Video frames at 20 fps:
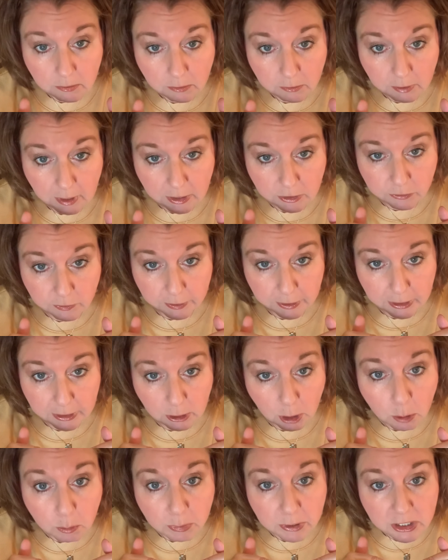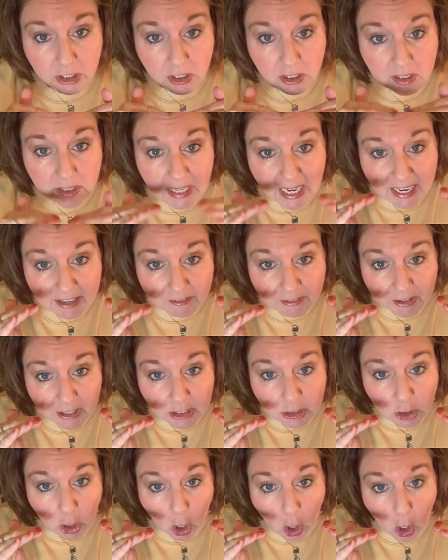as very low bridges and very
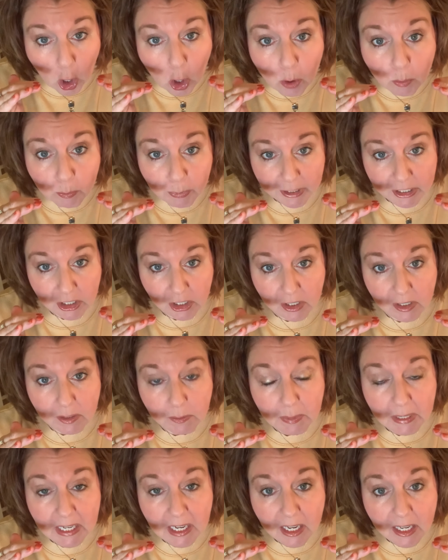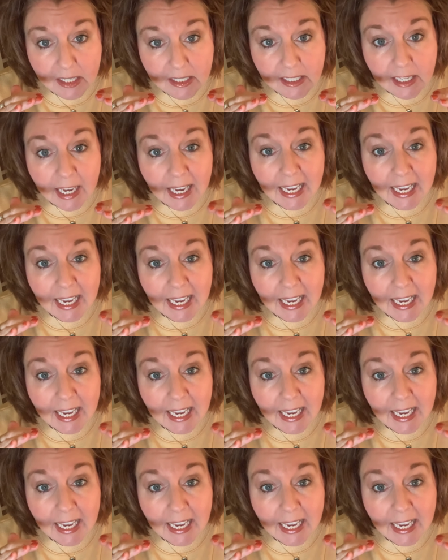tall bridges, because